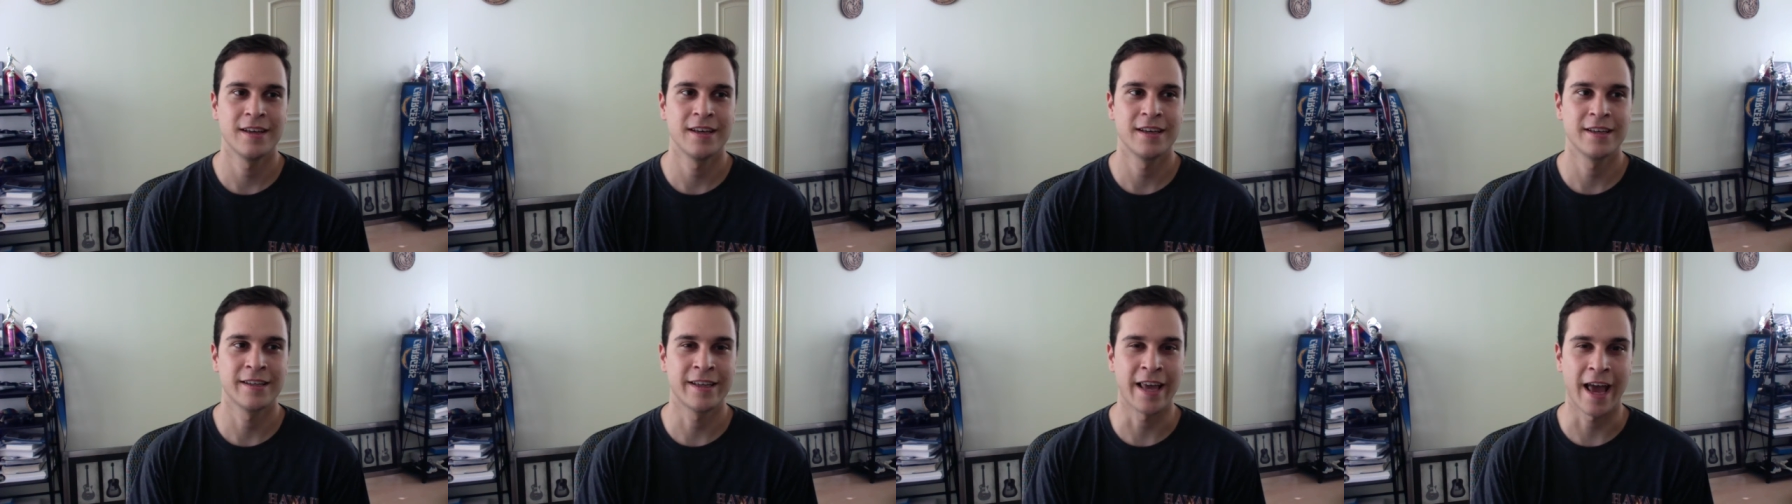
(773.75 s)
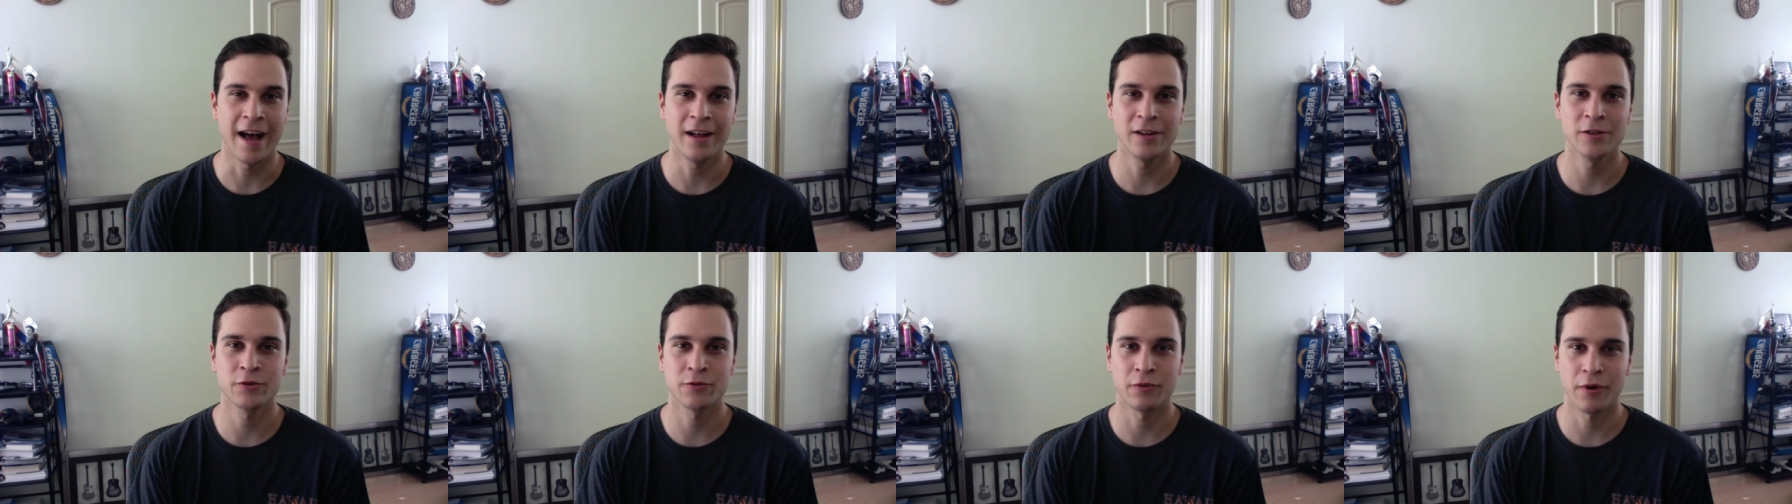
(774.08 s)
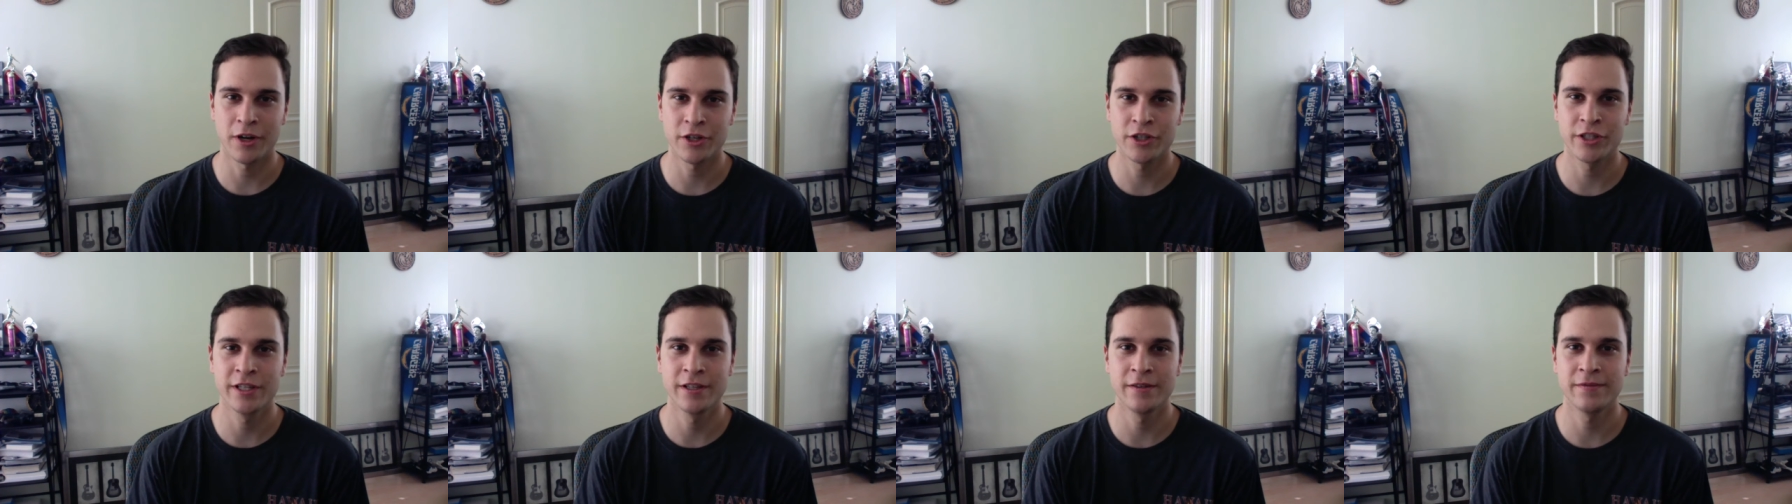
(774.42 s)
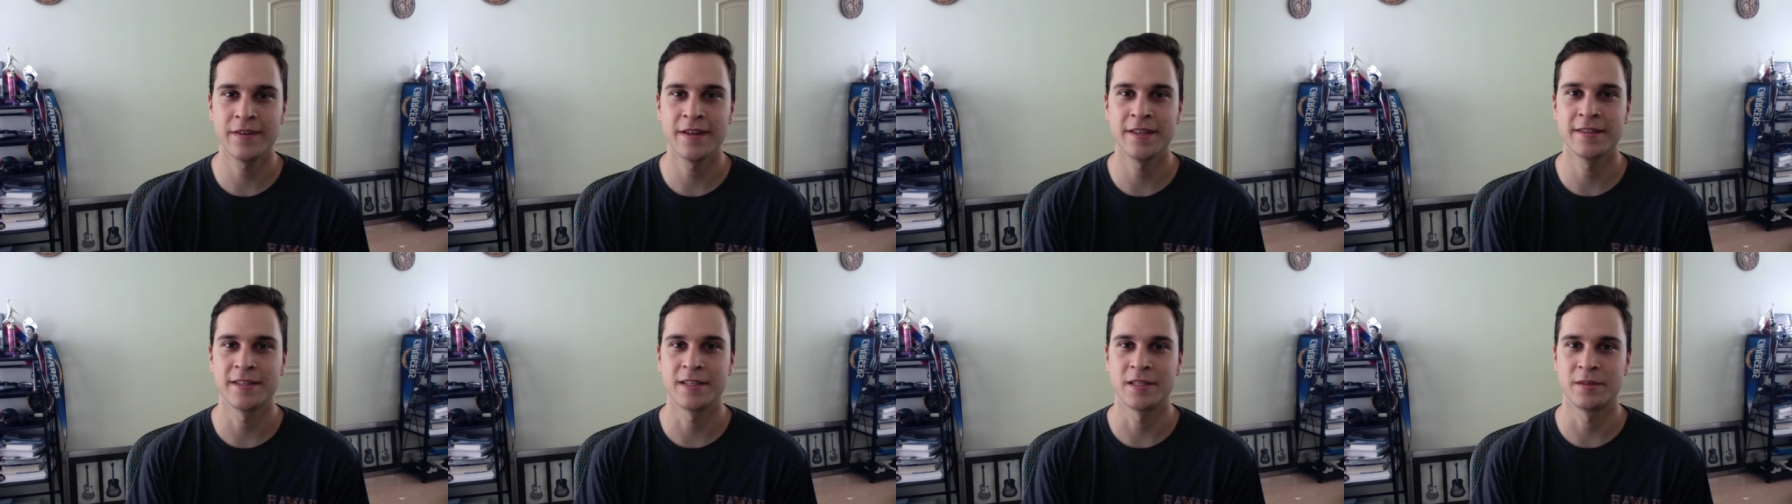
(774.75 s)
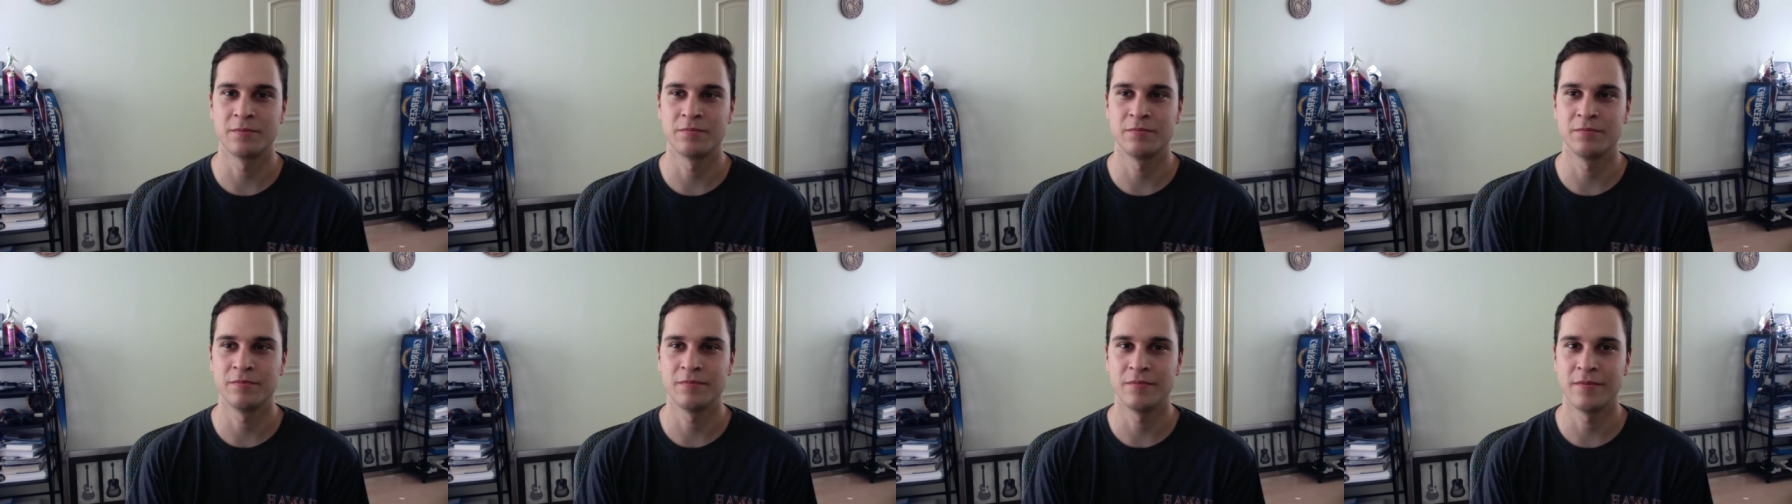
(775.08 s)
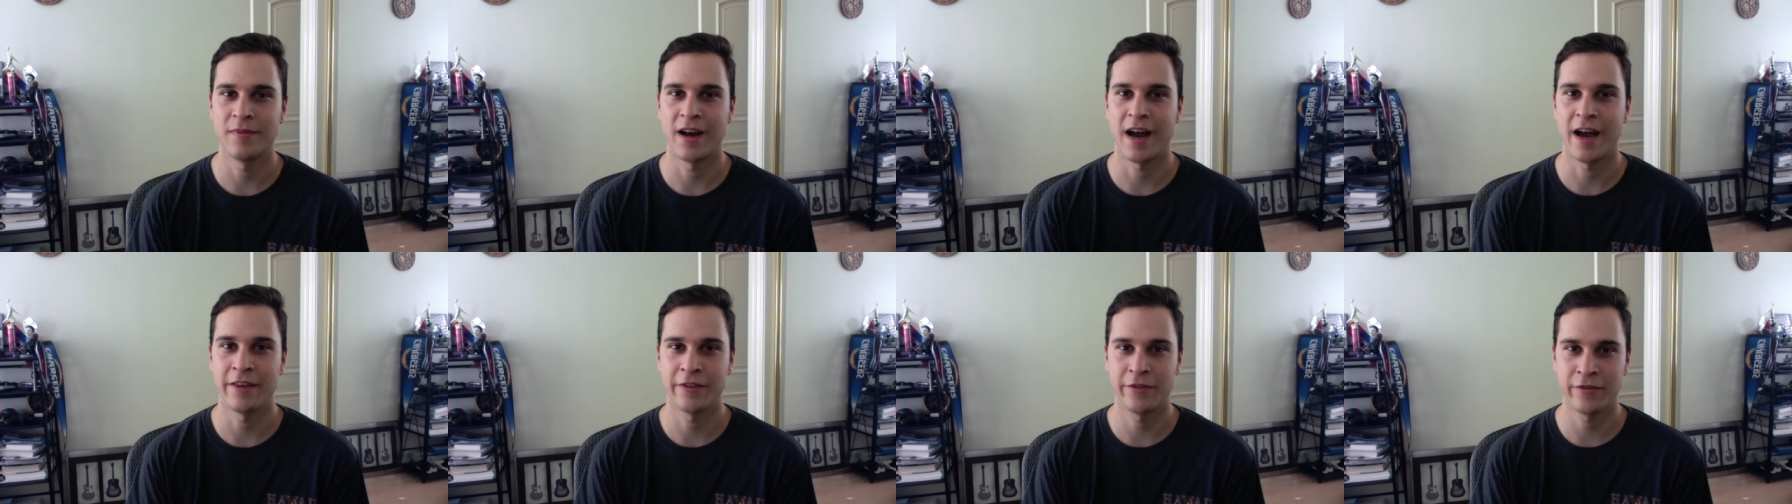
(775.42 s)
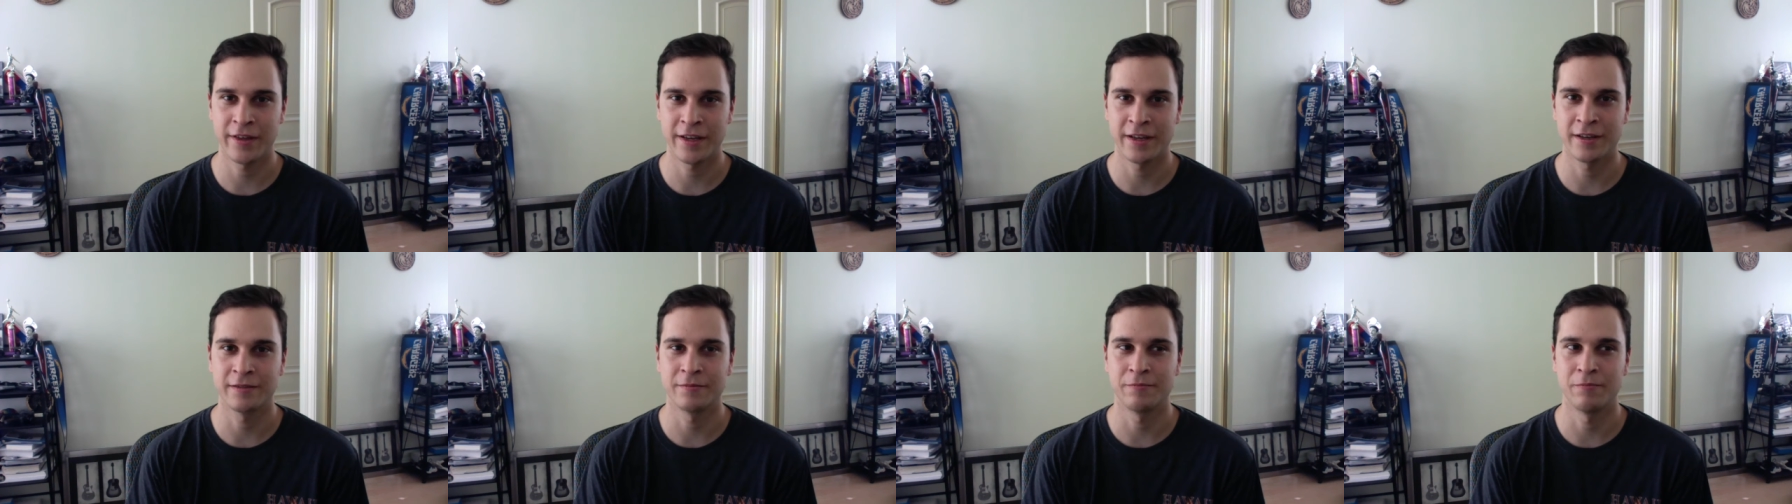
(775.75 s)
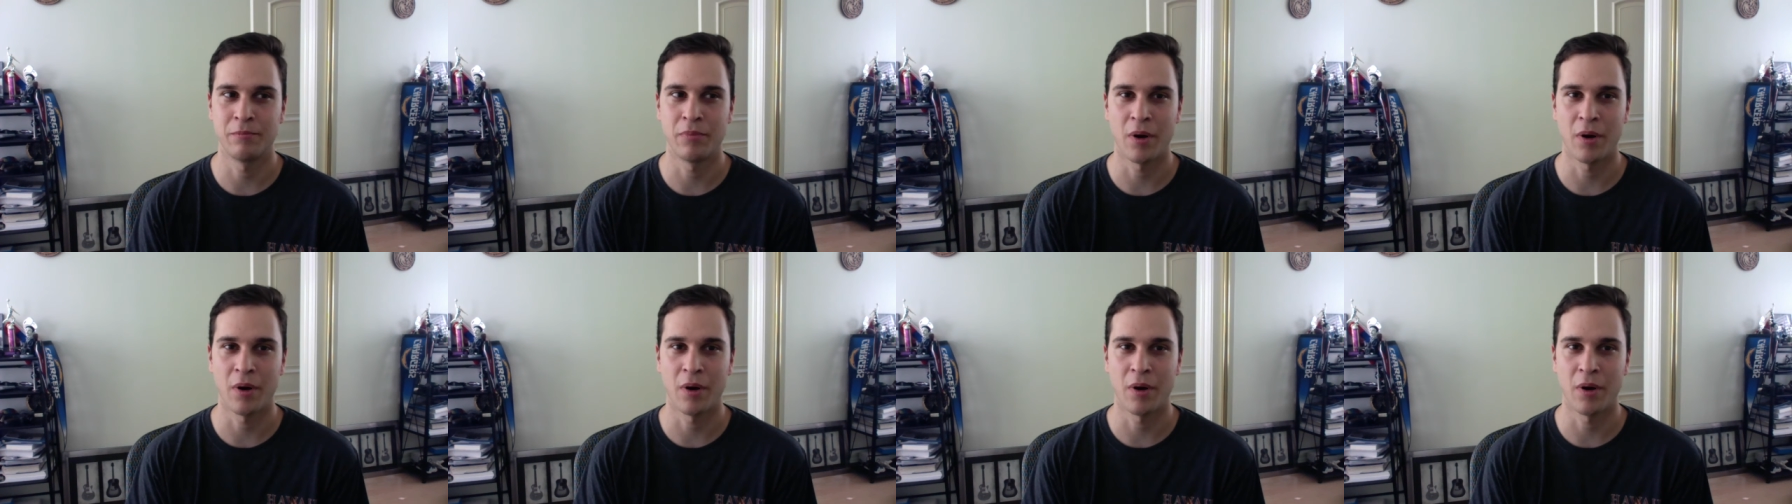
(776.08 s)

Cal's rush defense is, I think,